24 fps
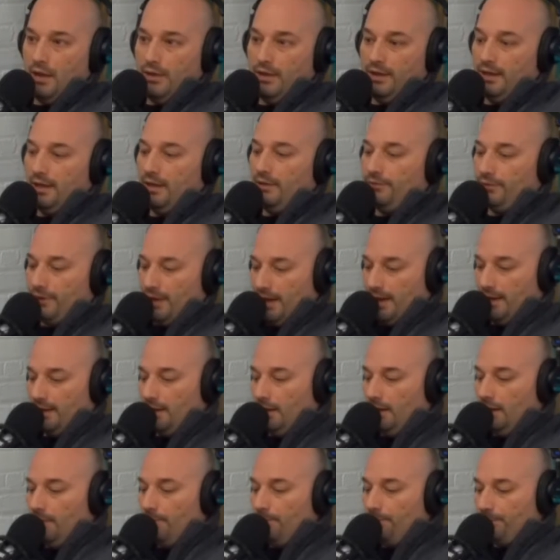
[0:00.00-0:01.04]
I think if
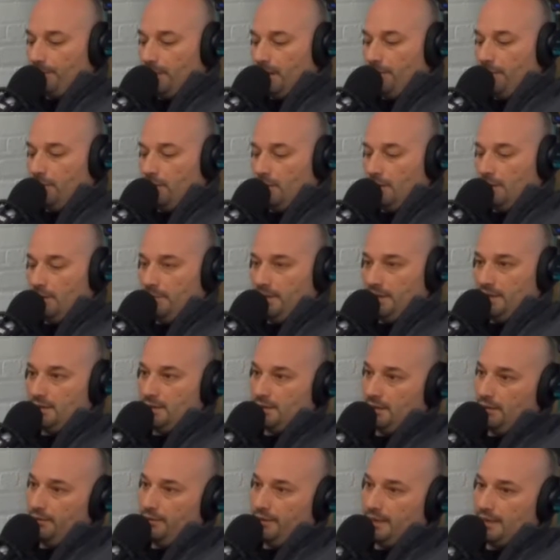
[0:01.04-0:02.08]
like if you're going to be
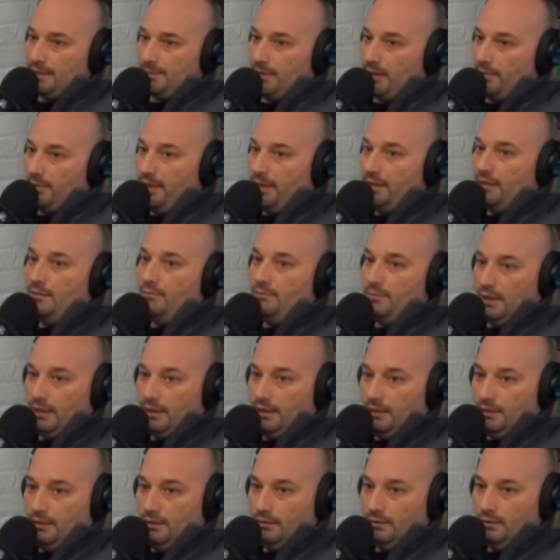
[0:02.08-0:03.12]
serious about making
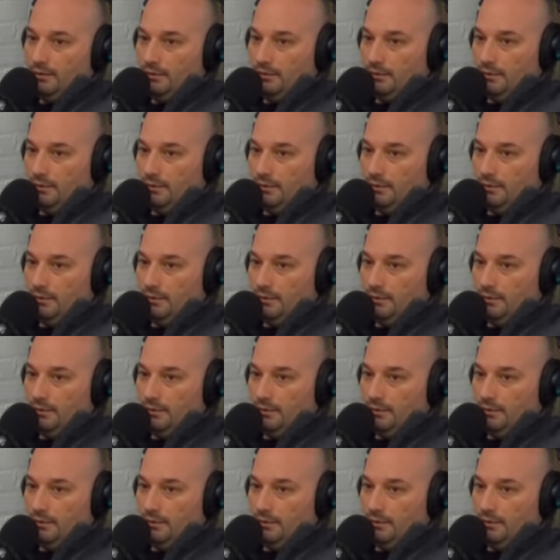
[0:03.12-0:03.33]
money